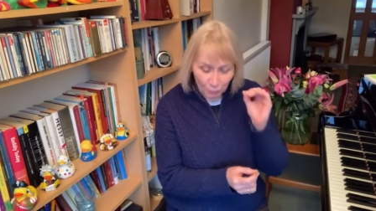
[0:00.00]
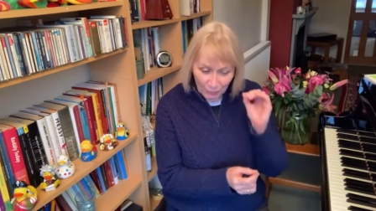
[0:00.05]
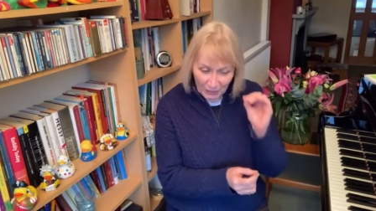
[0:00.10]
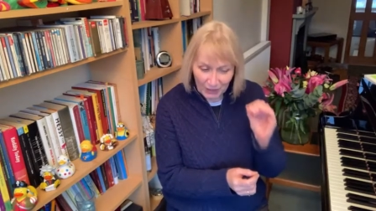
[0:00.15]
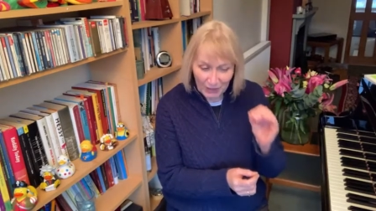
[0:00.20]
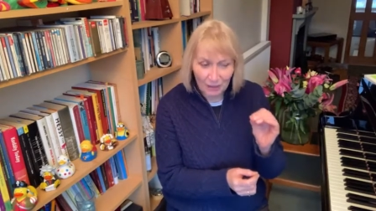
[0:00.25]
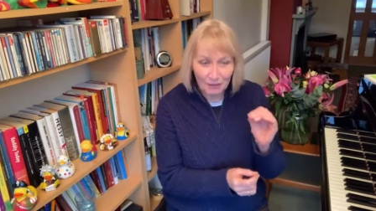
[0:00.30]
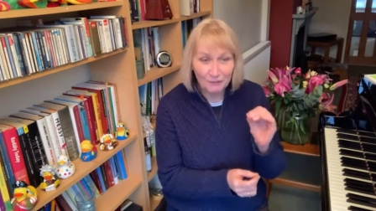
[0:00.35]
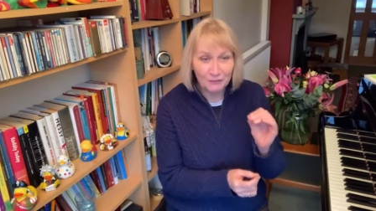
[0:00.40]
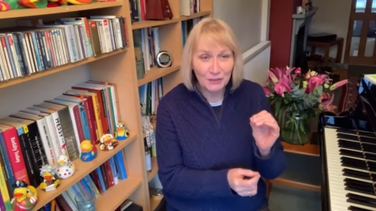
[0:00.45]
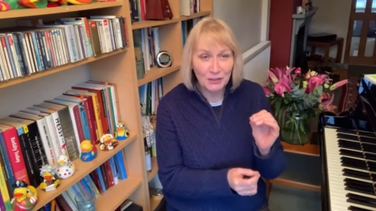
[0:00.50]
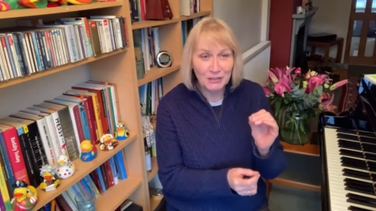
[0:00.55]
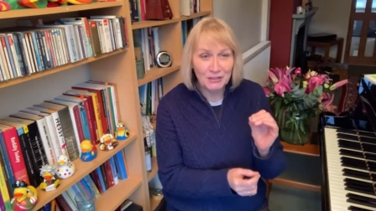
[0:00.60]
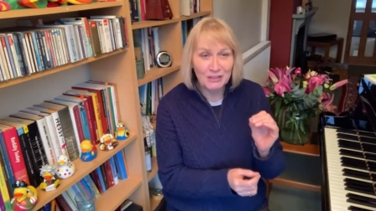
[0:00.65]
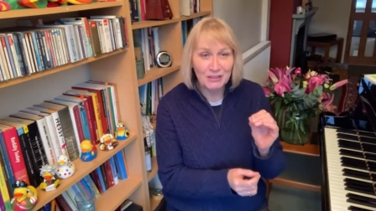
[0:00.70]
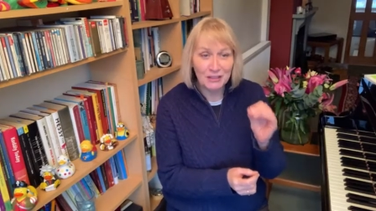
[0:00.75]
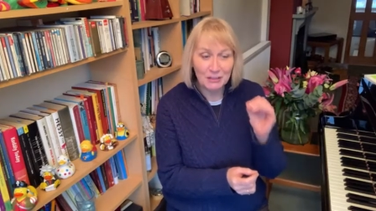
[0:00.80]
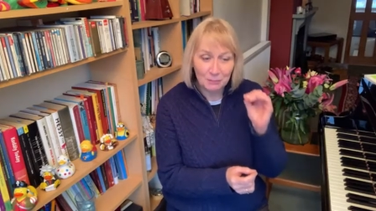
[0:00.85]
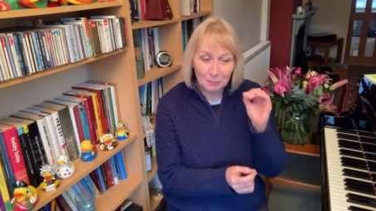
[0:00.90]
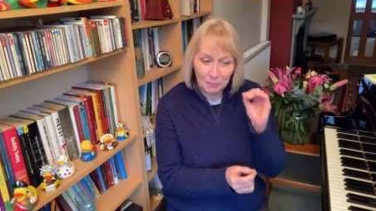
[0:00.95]
We are
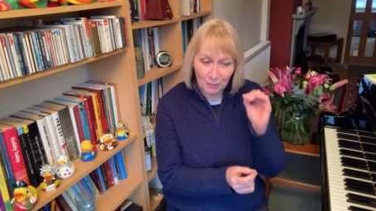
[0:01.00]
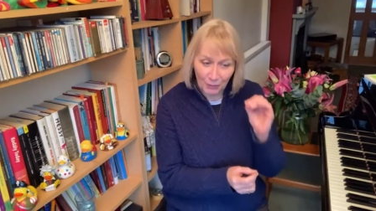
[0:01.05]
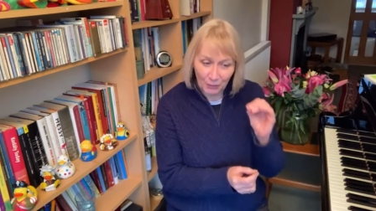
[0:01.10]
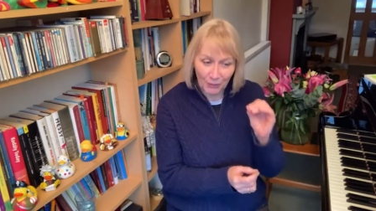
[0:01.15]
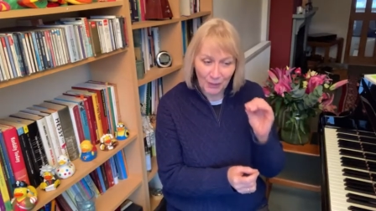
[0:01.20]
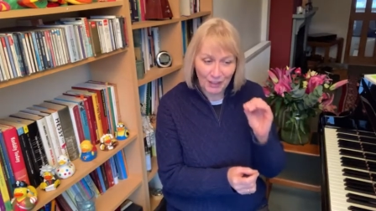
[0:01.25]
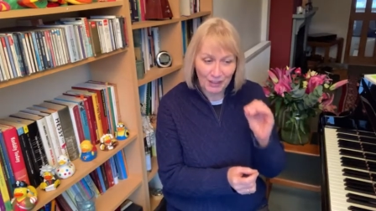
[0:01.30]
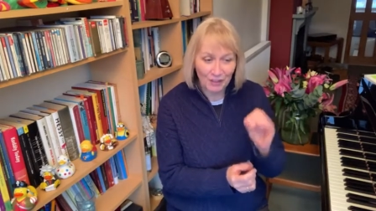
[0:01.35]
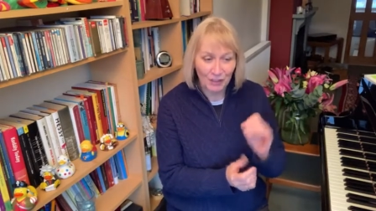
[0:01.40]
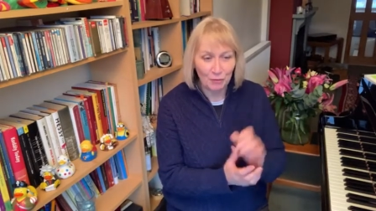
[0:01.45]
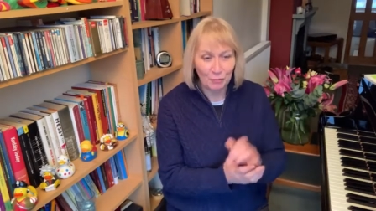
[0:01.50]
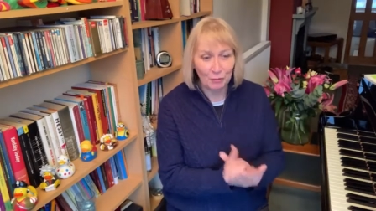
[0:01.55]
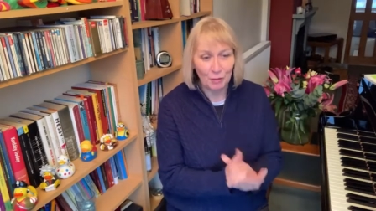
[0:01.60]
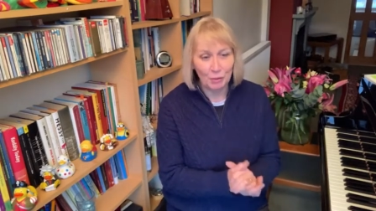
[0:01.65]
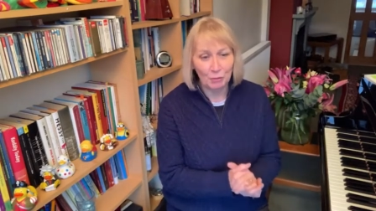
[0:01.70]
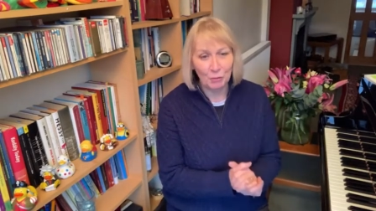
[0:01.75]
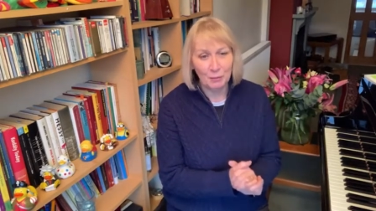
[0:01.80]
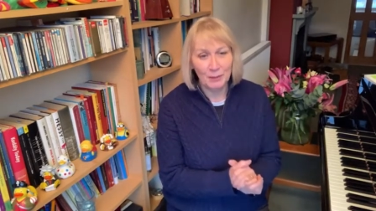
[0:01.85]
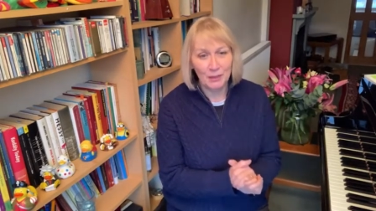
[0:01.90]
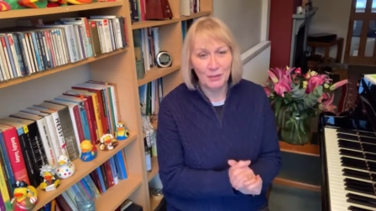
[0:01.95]
finding them, but they
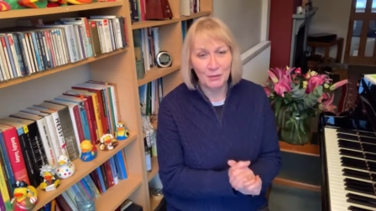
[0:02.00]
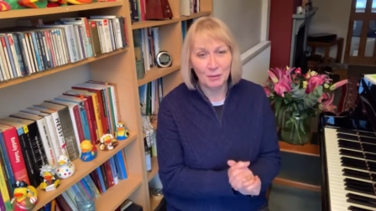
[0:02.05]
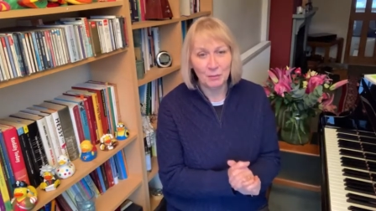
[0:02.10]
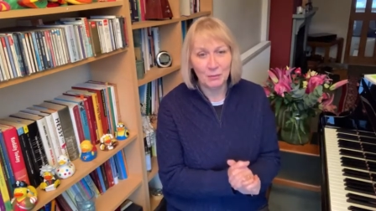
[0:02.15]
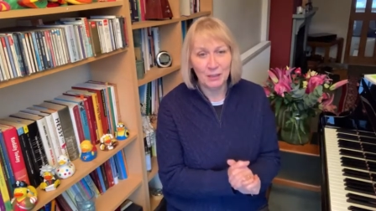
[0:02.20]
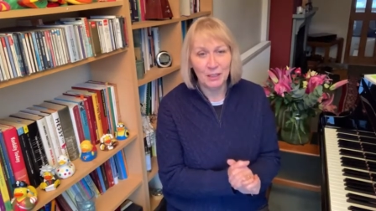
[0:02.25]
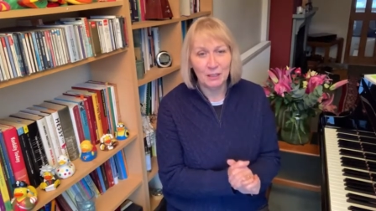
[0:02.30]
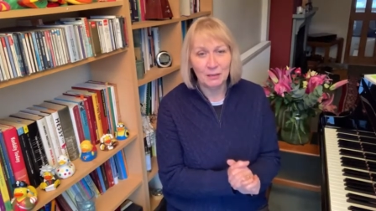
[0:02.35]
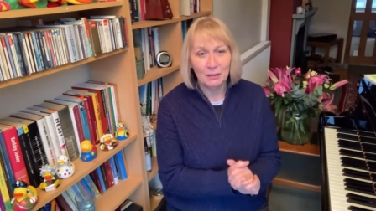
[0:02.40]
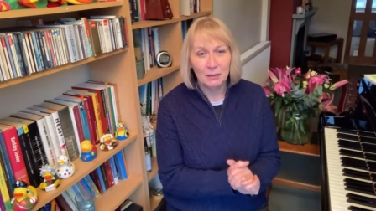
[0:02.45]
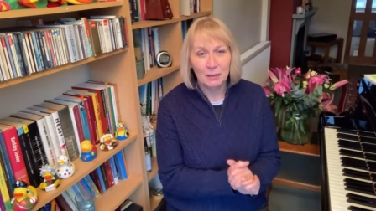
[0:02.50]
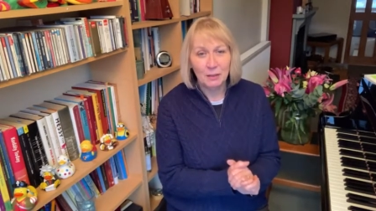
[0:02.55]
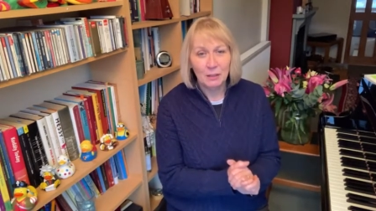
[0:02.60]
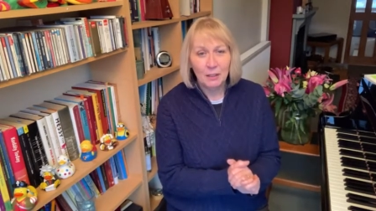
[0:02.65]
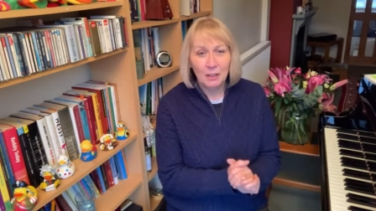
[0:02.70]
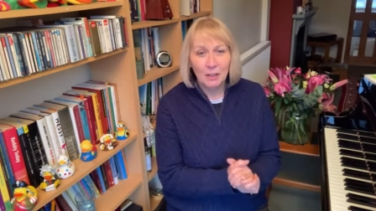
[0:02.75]
don't know about them yet.